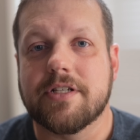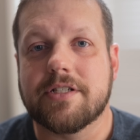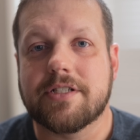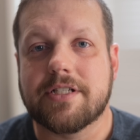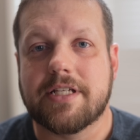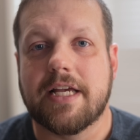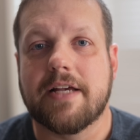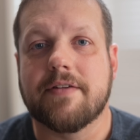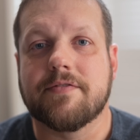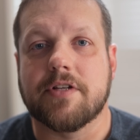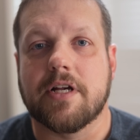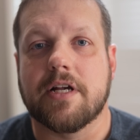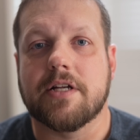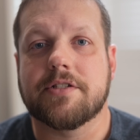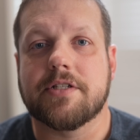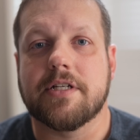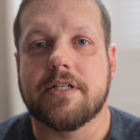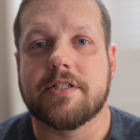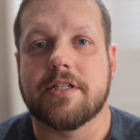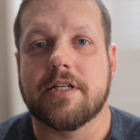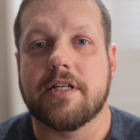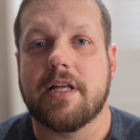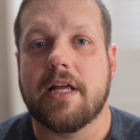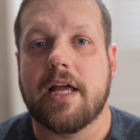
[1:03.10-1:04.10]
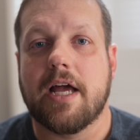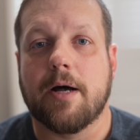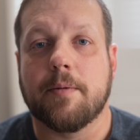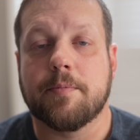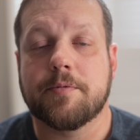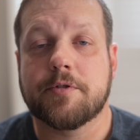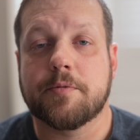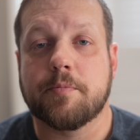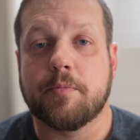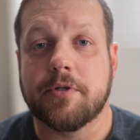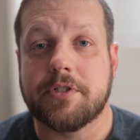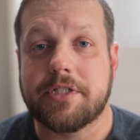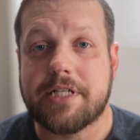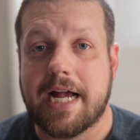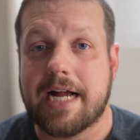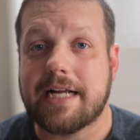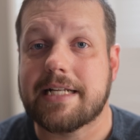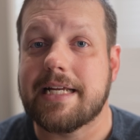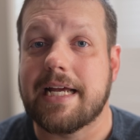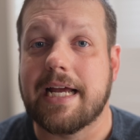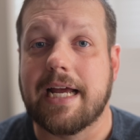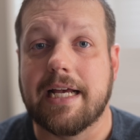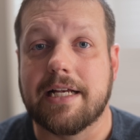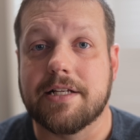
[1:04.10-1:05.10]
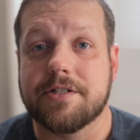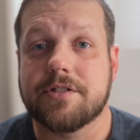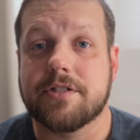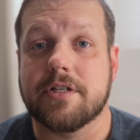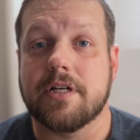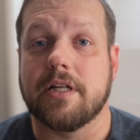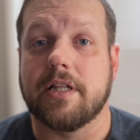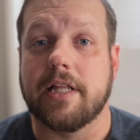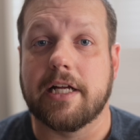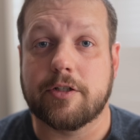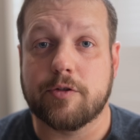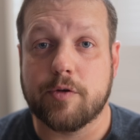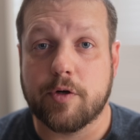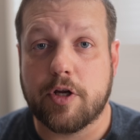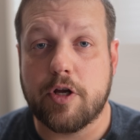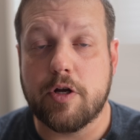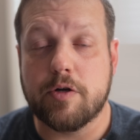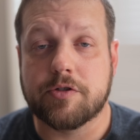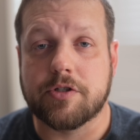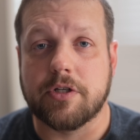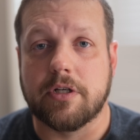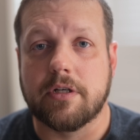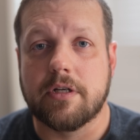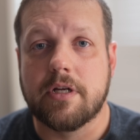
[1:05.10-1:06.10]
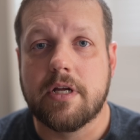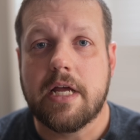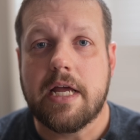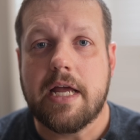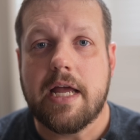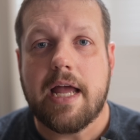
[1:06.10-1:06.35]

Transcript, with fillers: this gives us is it helps protect against electrocution.